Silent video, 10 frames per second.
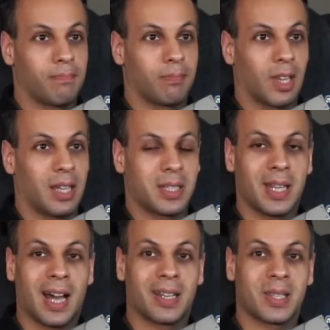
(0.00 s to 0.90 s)
It's
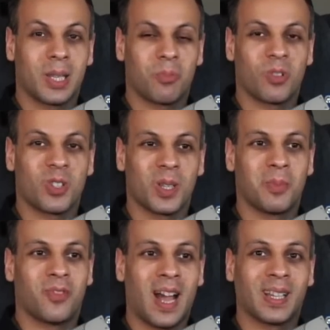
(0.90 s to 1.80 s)
not a slippery
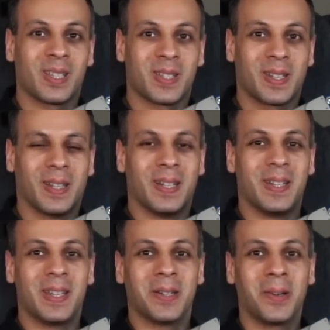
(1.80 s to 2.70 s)
slope fallacy.
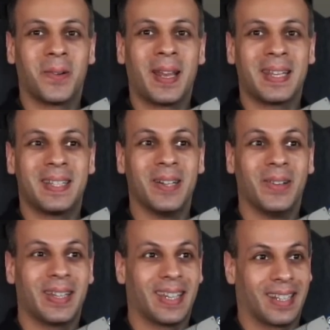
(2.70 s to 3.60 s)
They're already
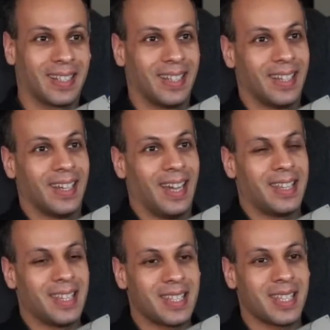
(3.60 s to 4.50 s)
doing it.
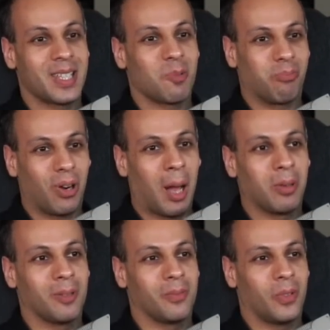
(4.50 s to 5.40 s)
And this is the
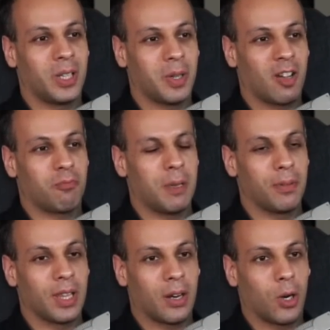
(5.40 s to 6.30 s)
problem when you have
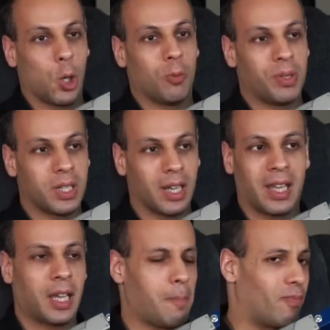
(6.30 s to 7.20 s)
people that are open to,
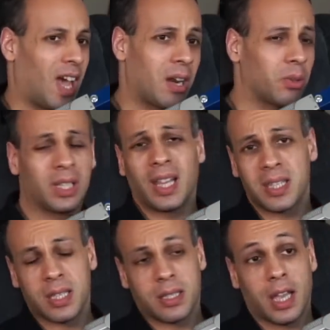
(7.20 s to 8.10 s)
and again, I don't think that's
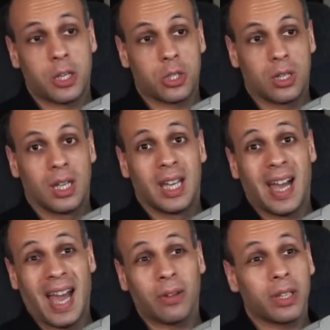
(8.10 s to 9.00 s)
his intention.
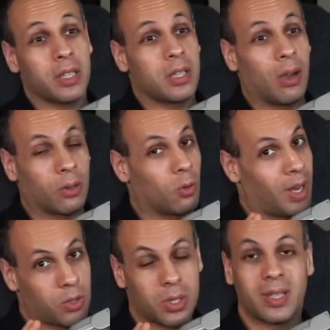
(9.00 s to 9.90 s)
I don't think it's the article
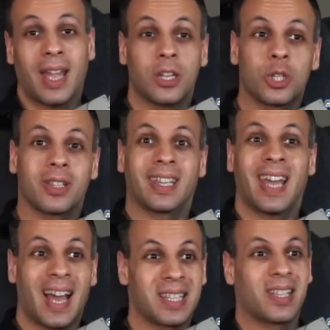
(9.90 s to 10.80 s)
writer's intention to
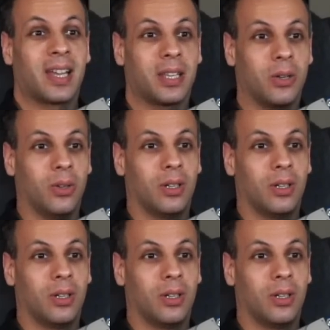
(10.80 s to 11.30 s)
gaslight you.